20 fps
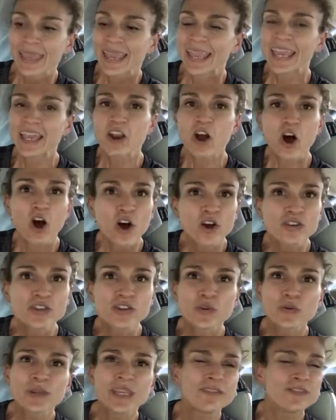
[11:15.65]
It
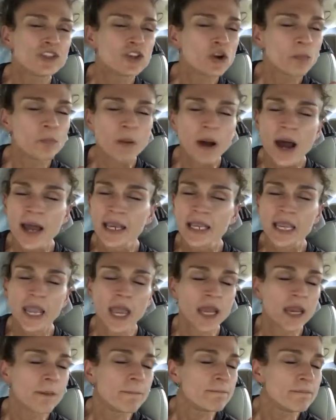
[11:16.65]
also gives your body
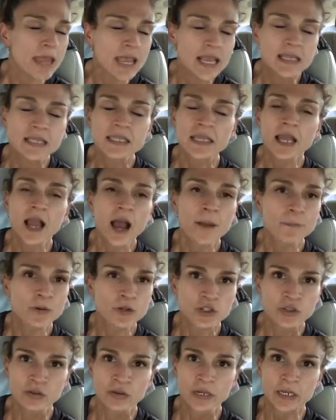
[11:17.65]
an amazing
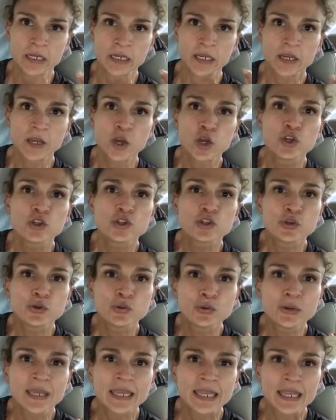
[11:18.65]
opportunity
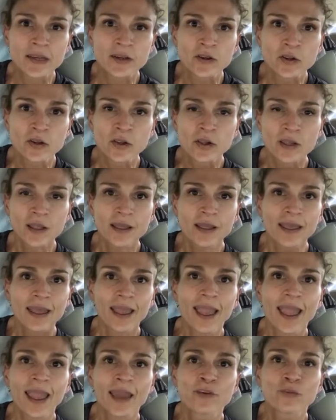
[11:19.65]
to heal
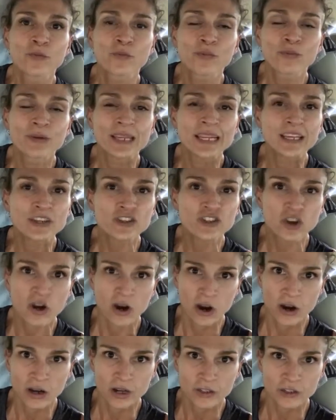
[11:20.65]
and
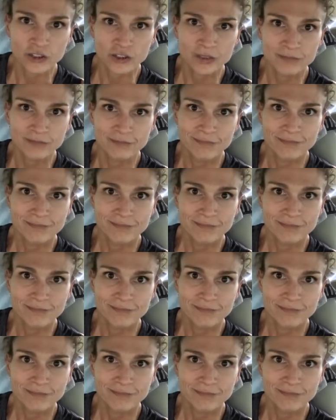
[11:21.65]
recharge.